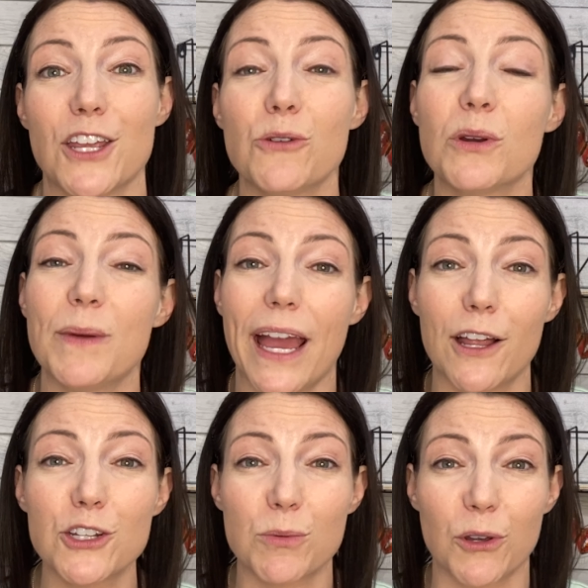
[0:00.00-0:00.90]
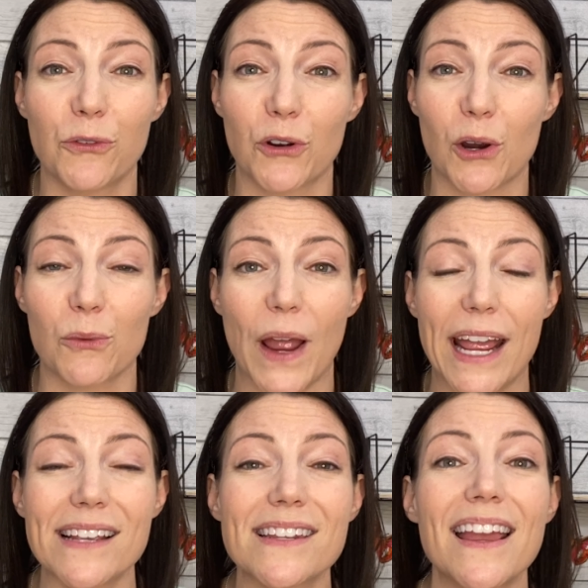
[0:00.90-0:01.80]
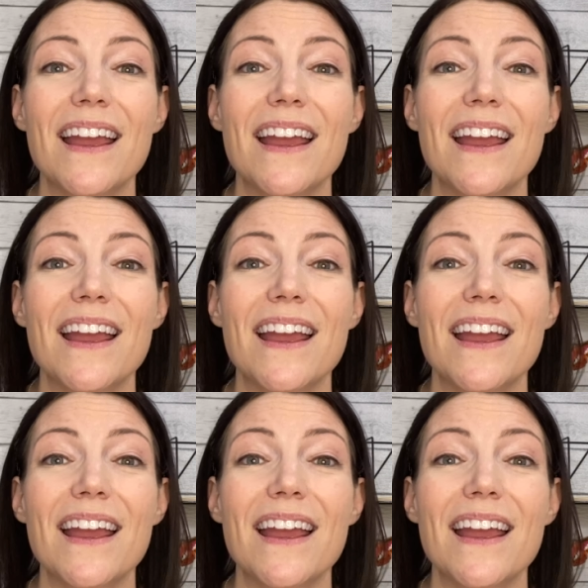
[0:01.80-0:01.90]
you would be eligible for a raise,